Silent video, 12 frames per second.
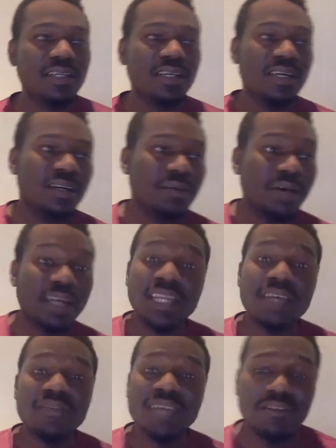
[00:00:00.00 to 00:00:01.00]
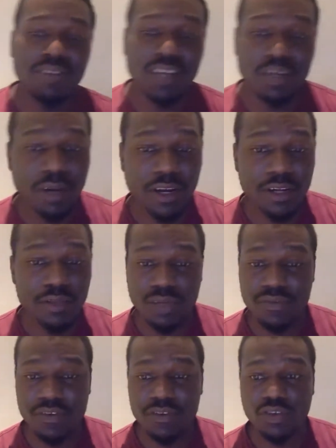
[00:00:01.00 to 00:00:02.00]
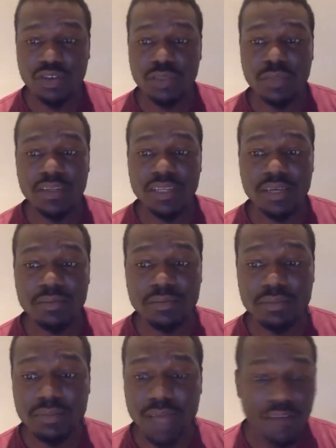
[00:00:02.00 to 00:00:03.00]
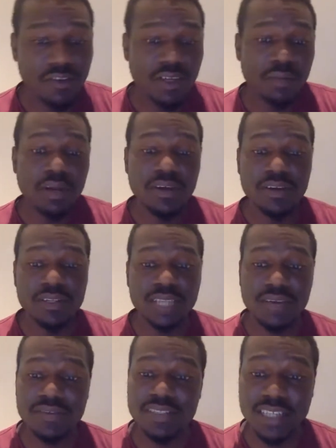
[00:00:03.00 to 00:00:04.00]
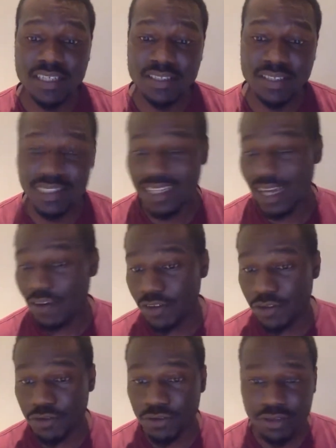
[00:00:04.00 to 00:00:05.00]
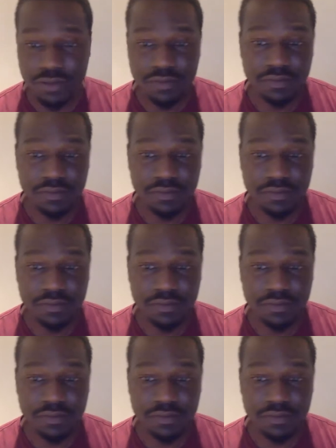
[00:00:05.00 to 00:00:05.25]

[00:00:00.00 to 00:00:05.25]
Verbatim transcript: and then even African Americans, we haven't really talked about them. African Americans having status in the African Union,